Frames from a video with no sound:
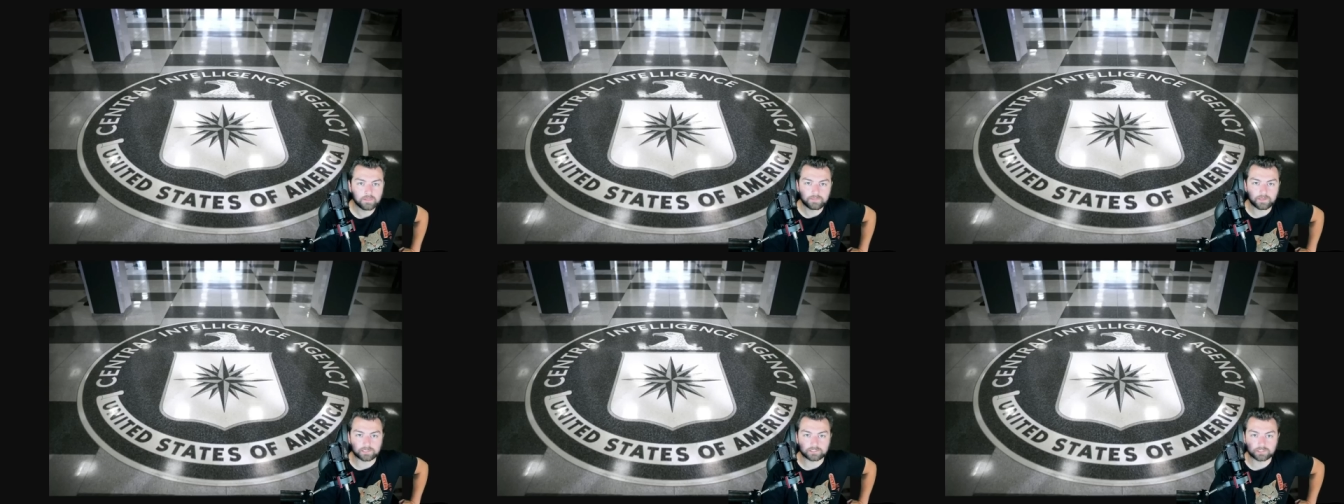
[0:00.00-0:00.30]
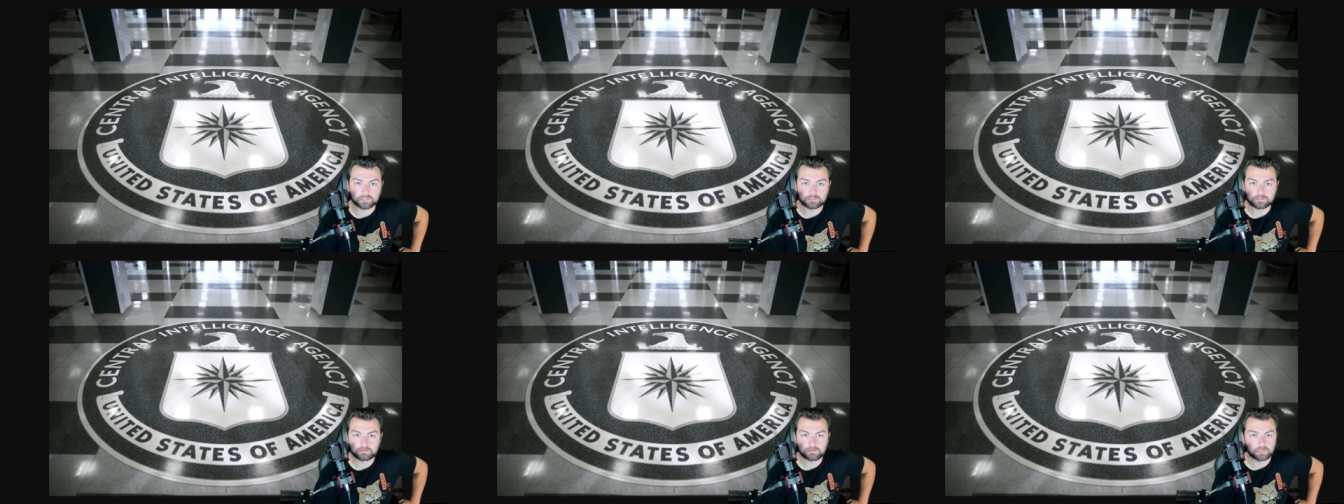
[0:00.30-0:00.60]

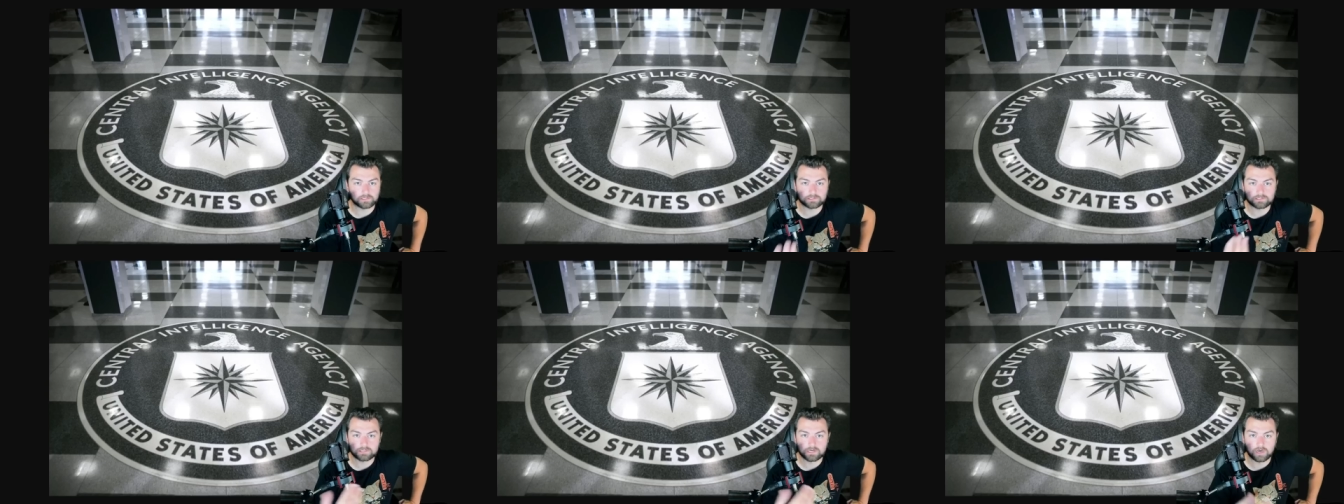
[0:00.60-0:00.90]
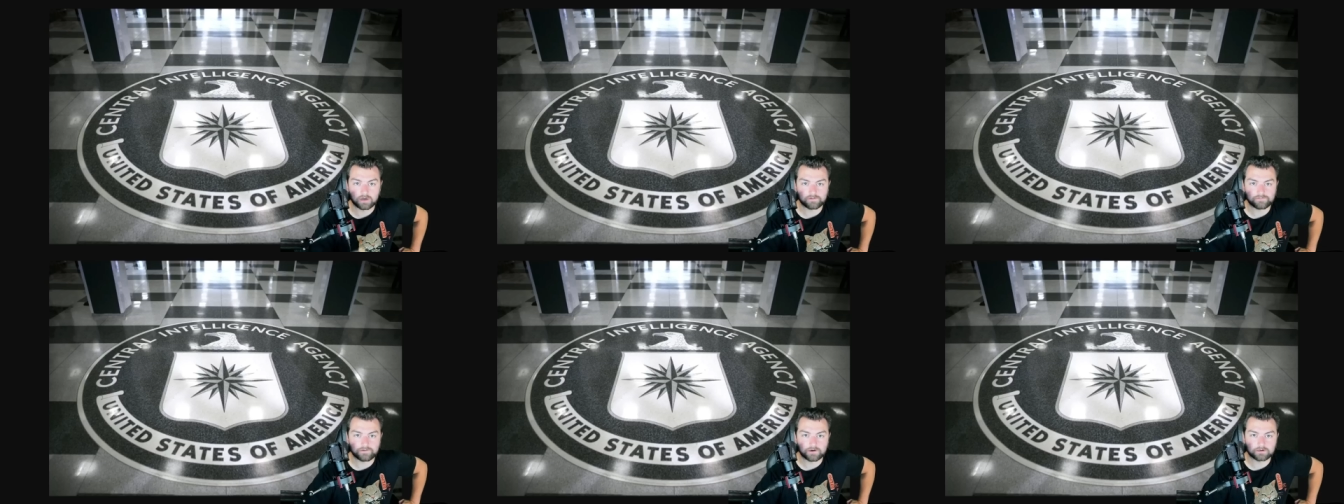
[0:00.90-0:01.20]
that's
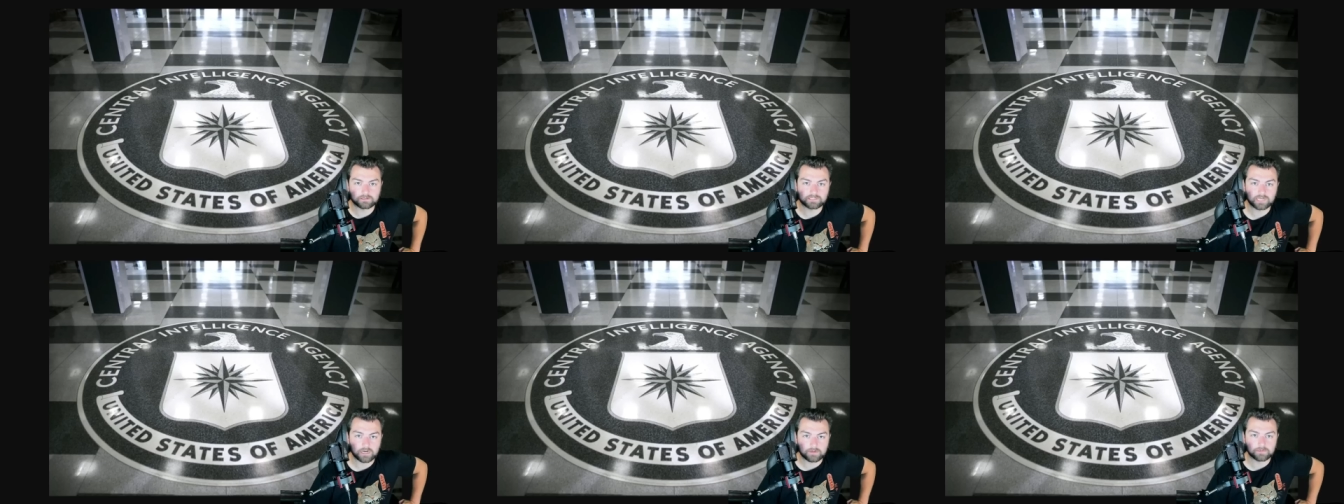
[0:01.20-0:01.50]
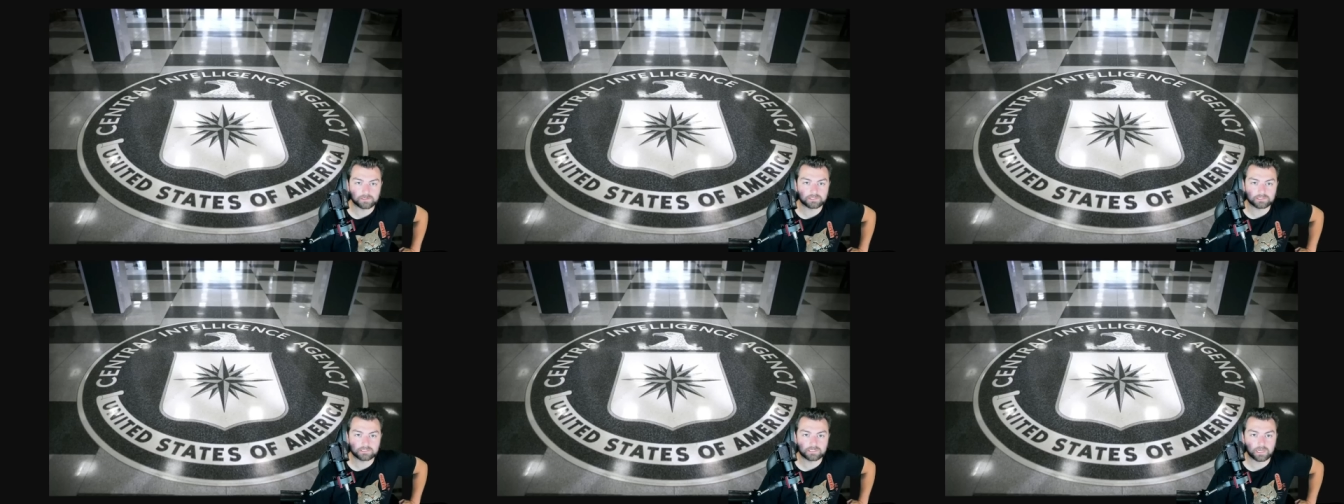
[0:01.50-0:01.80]
not a fair
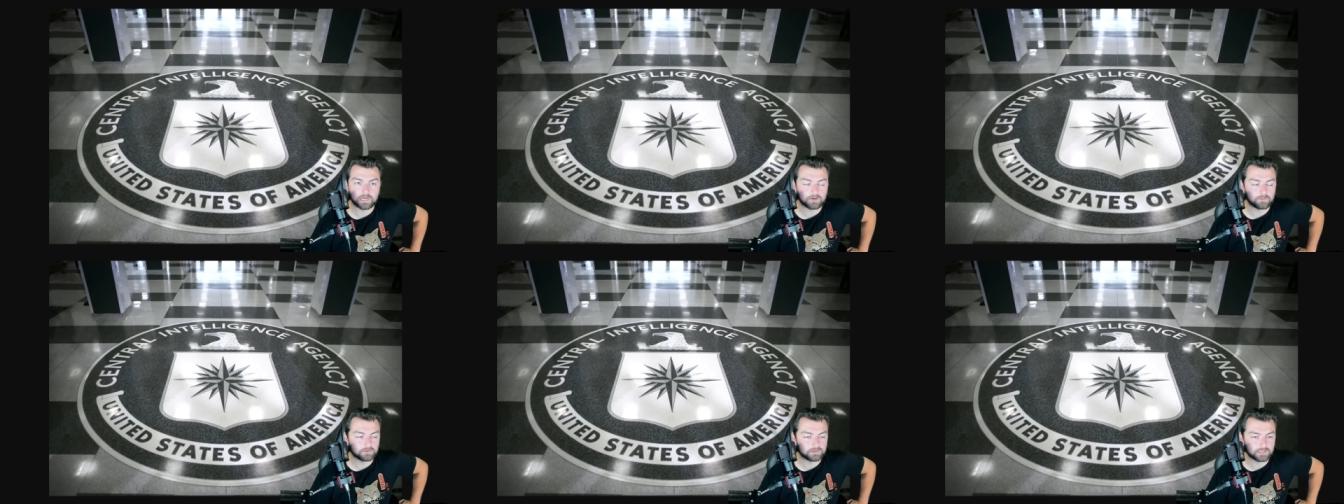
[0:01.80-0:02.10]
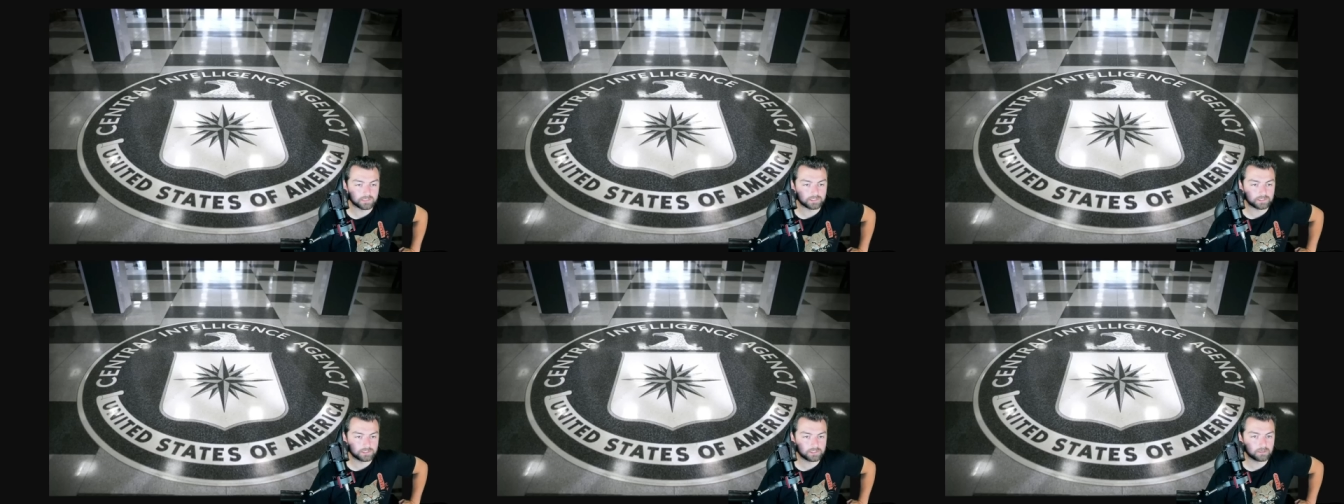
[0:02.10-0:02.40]
statement to say with
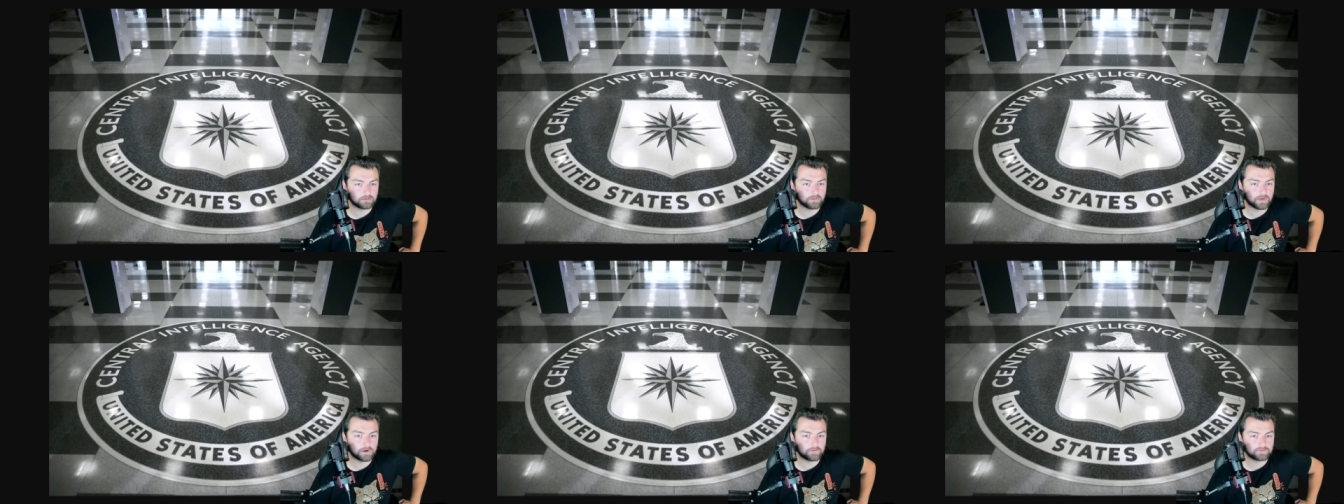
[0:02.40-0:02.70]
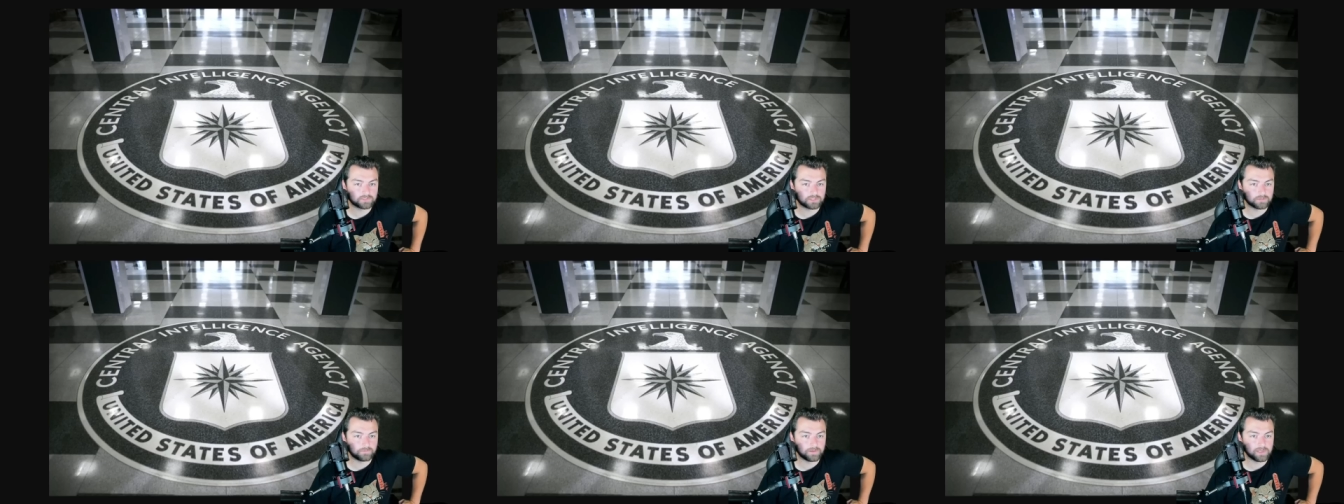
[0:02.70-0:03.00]
the sheer amount
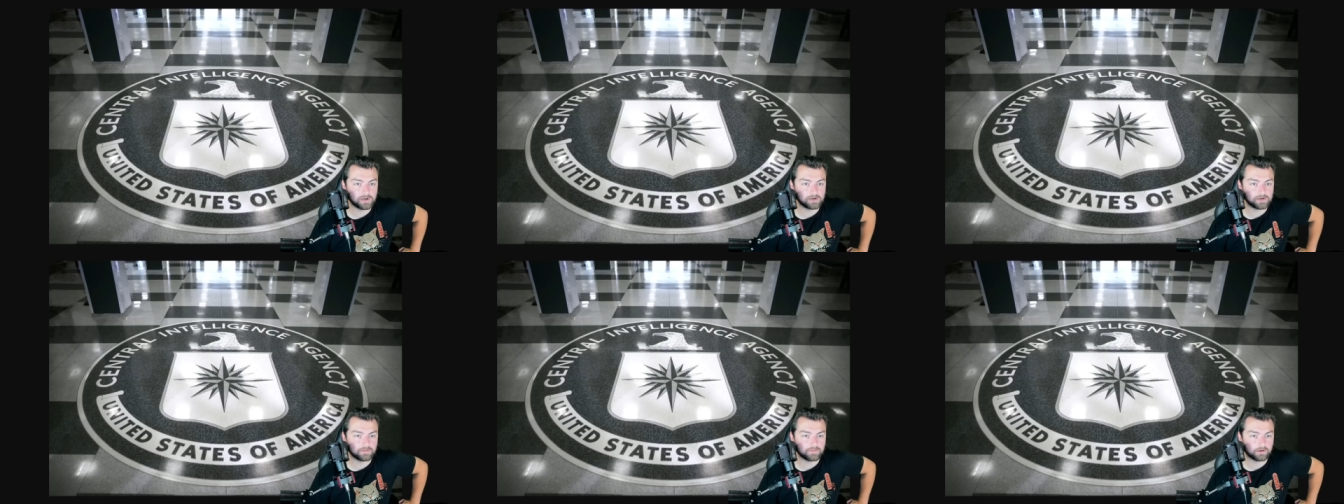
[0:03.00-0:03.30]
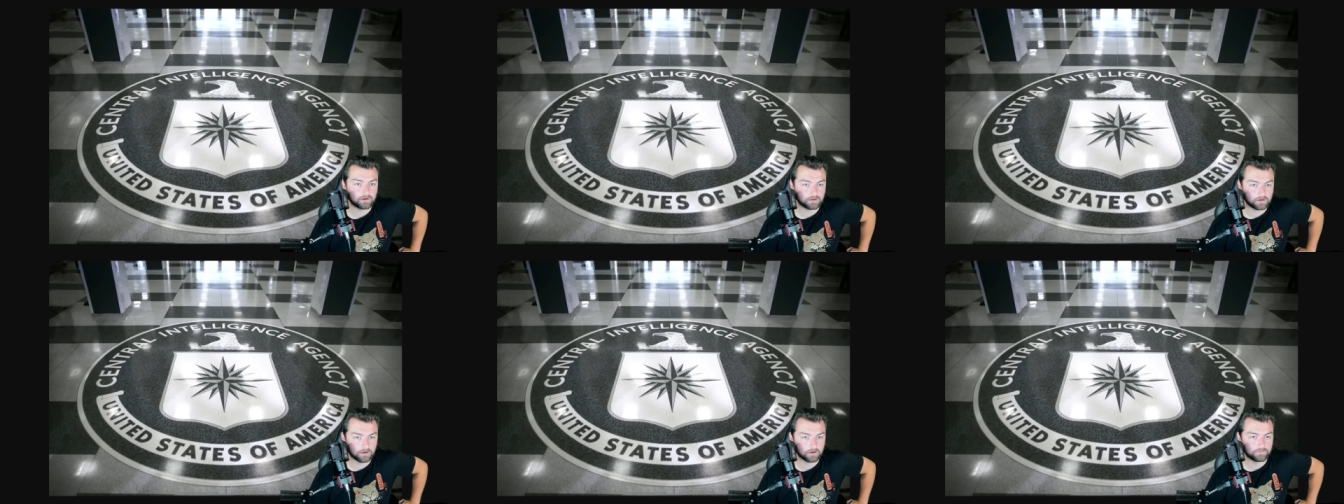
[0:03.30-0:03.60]
of stupidity
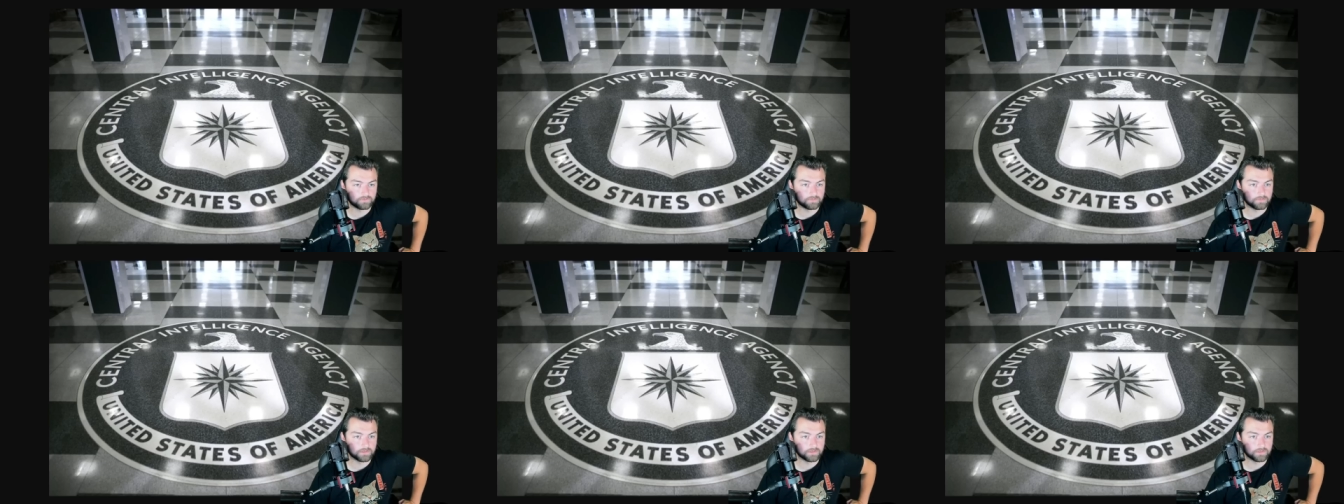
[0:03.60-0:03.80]
that occurred from